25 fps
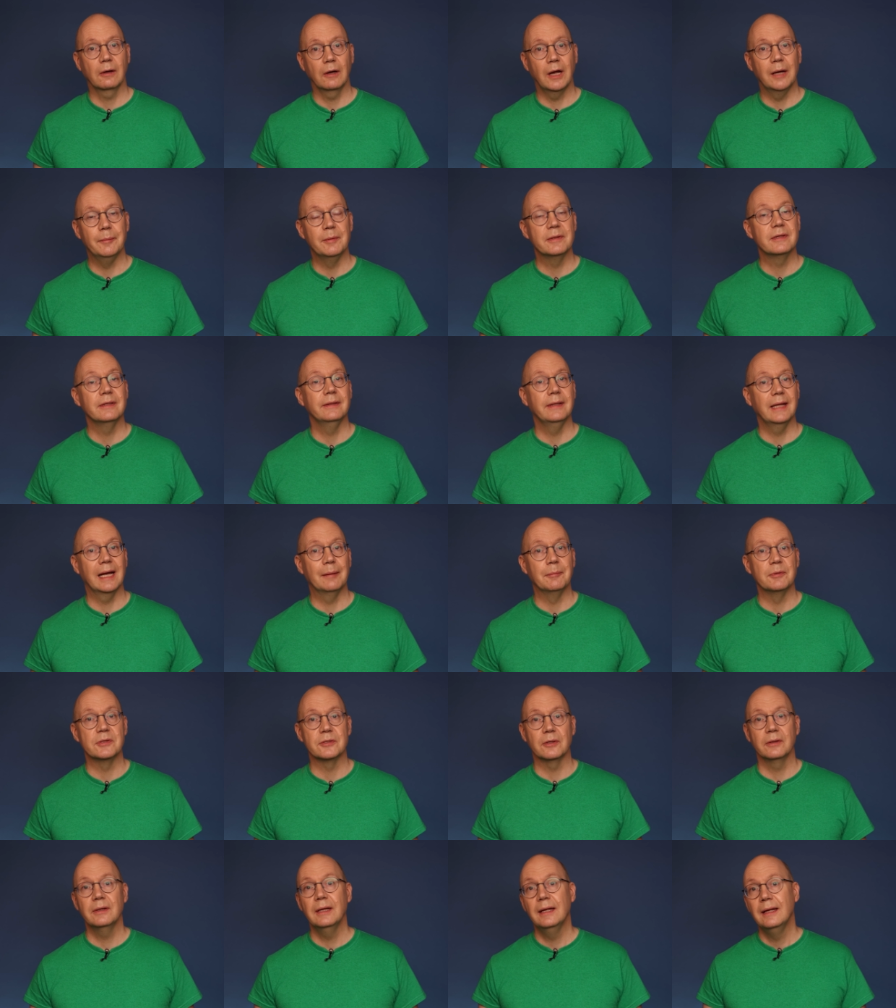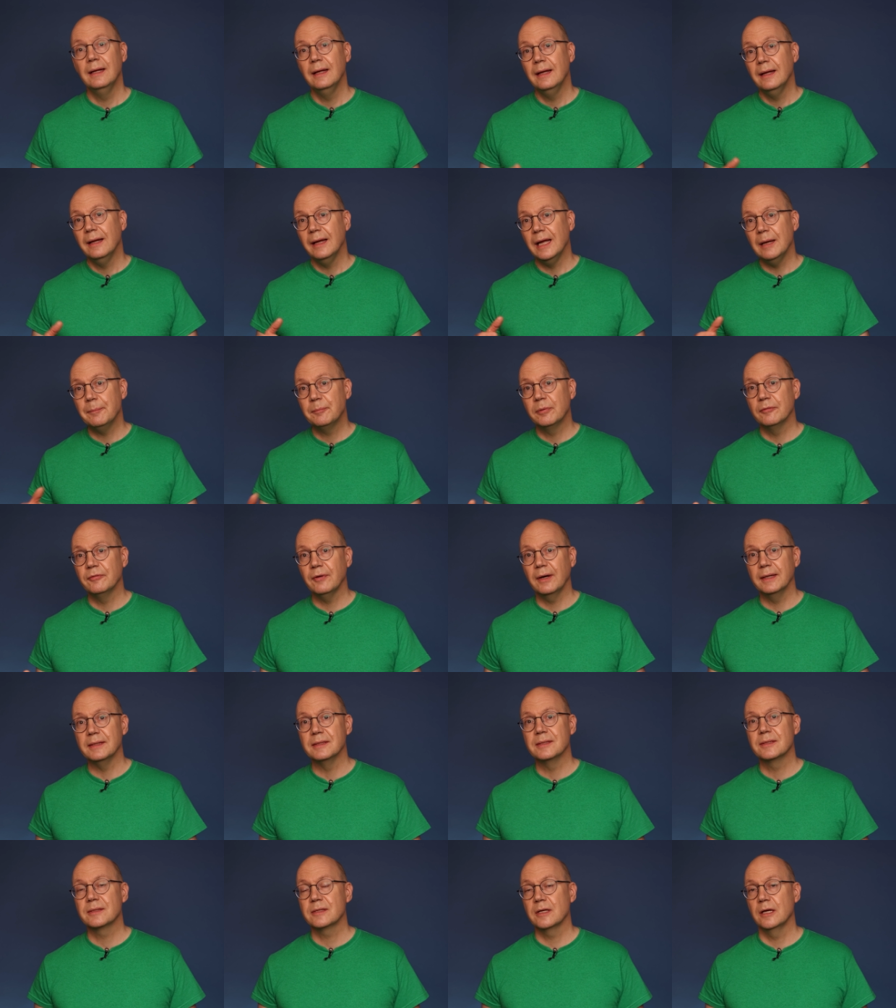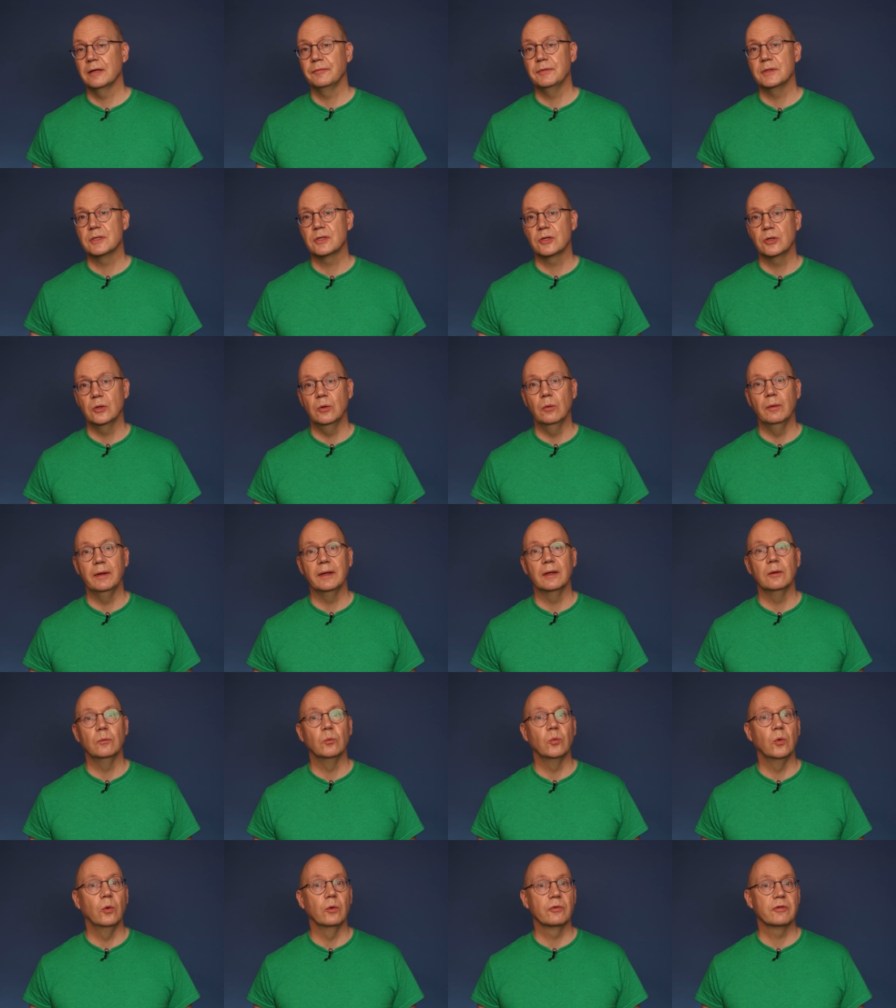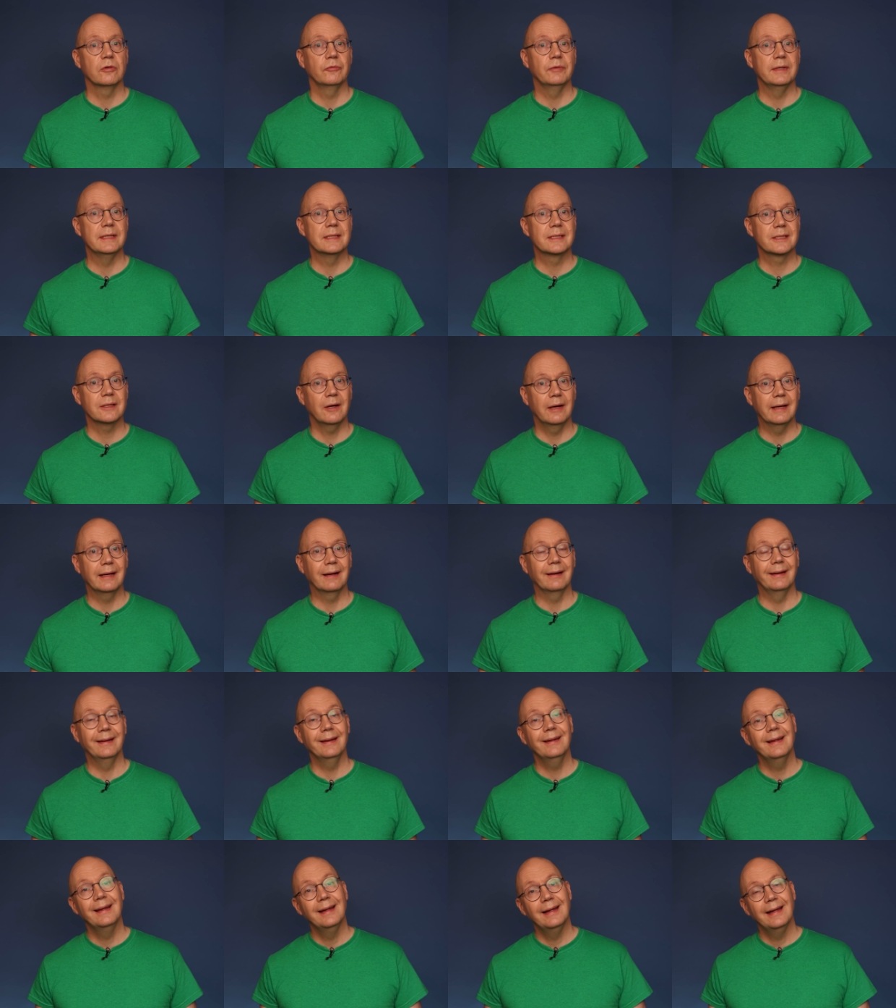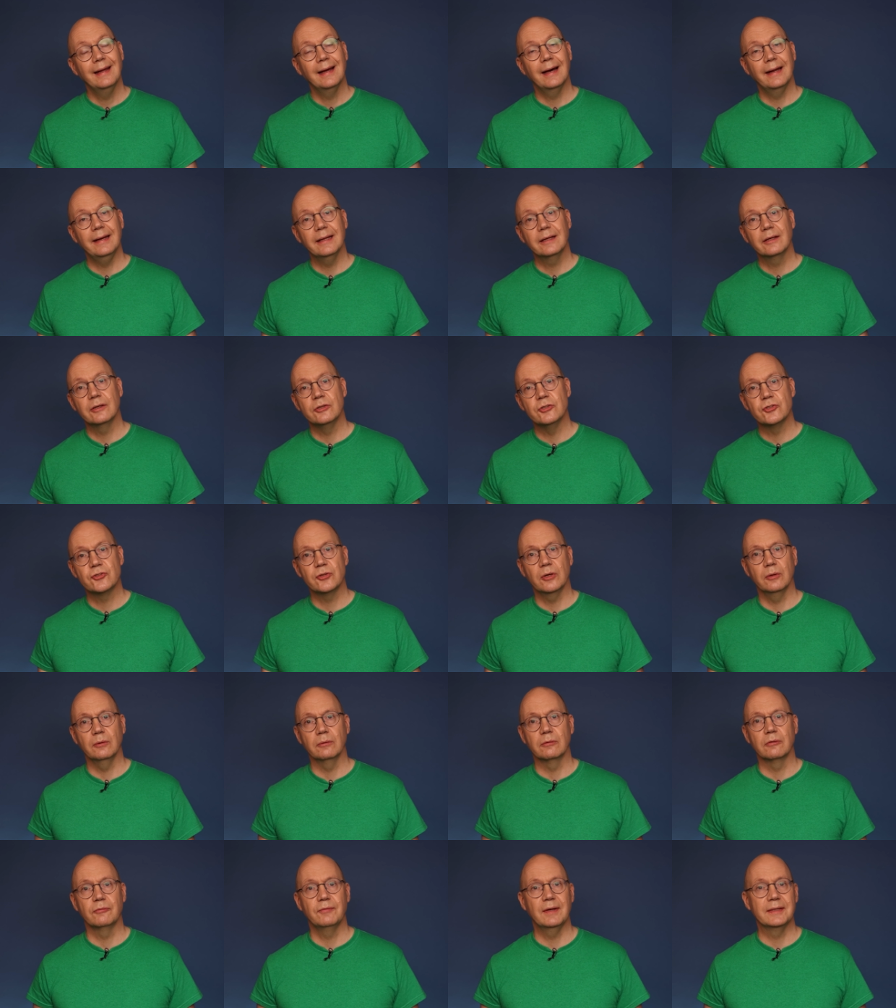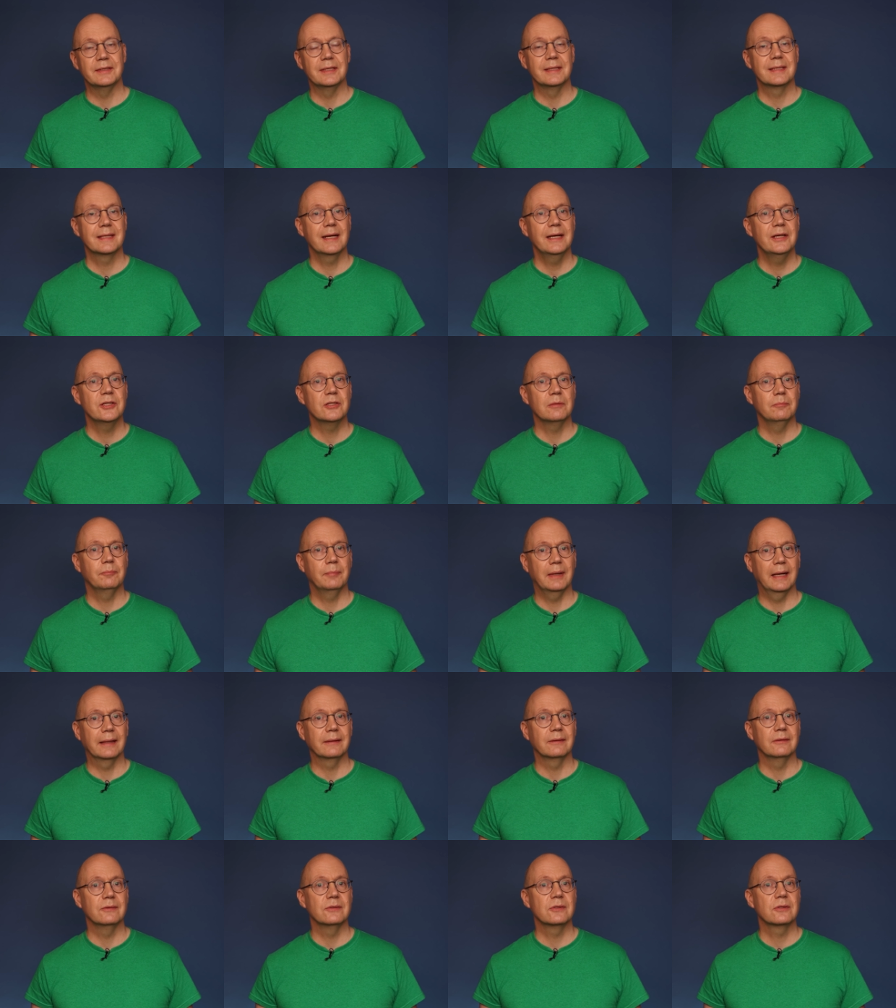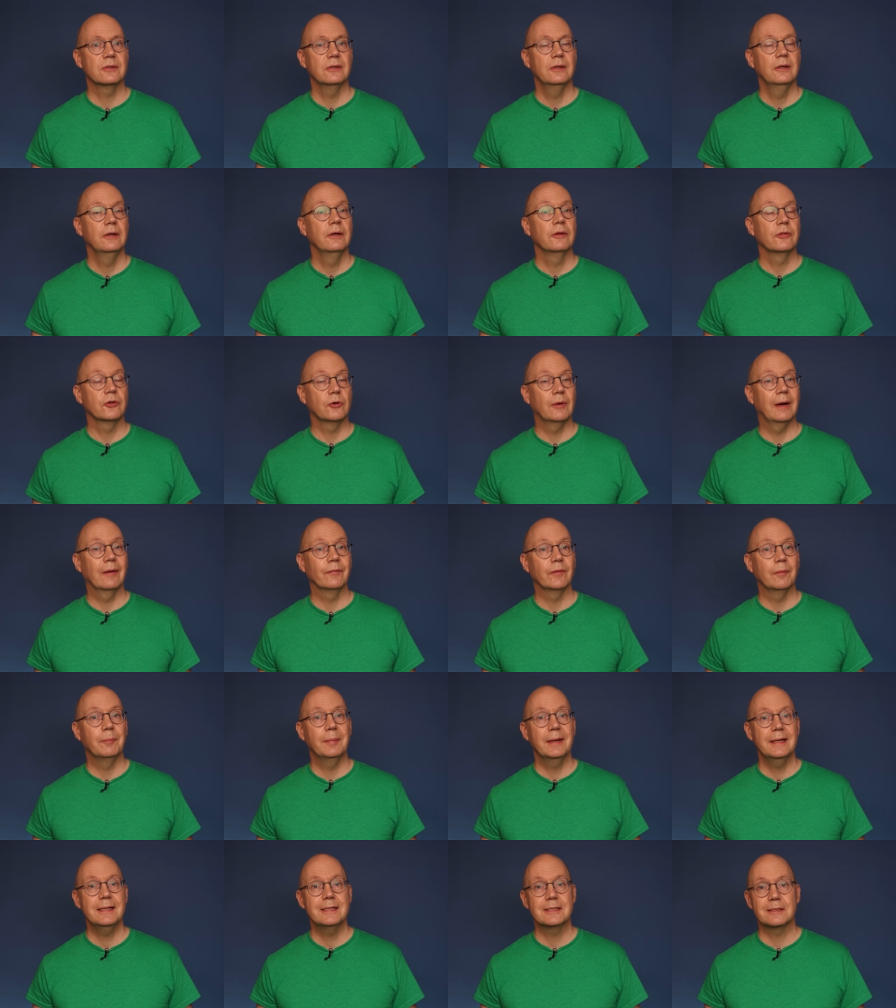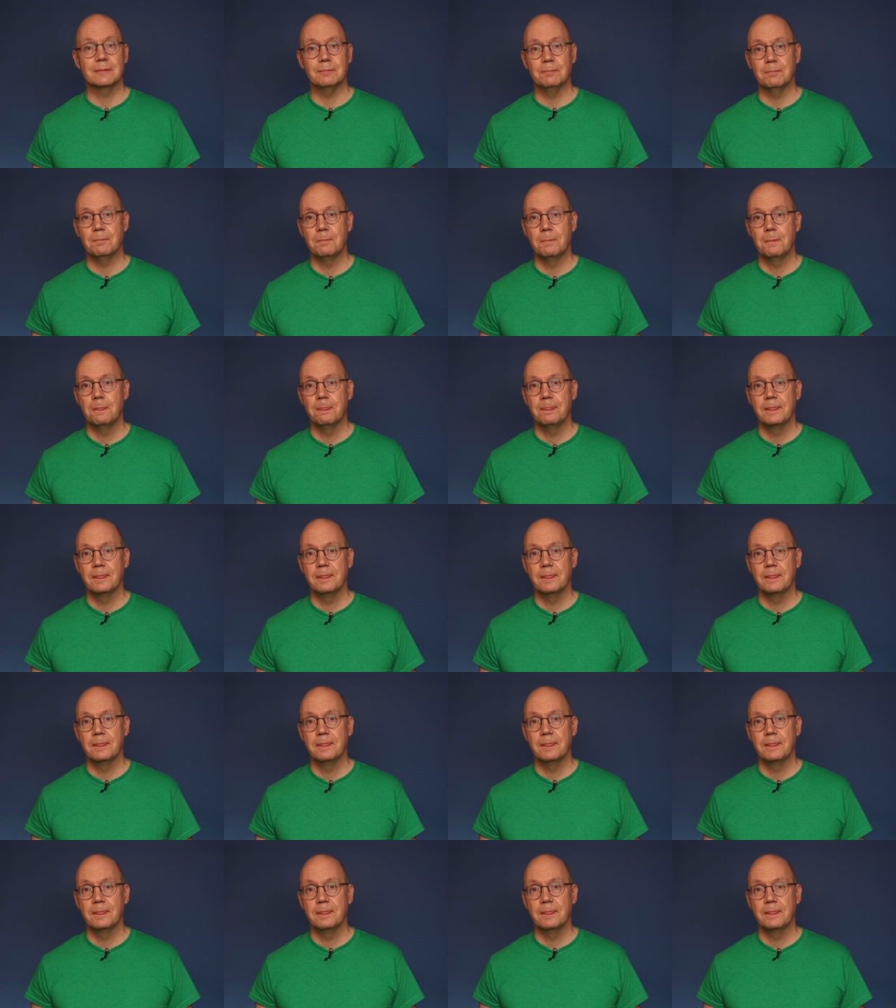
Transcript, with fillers: climate in the Amazon. It provides surface cooling and water recycling, and it controls vegetation patterns throughout the basin.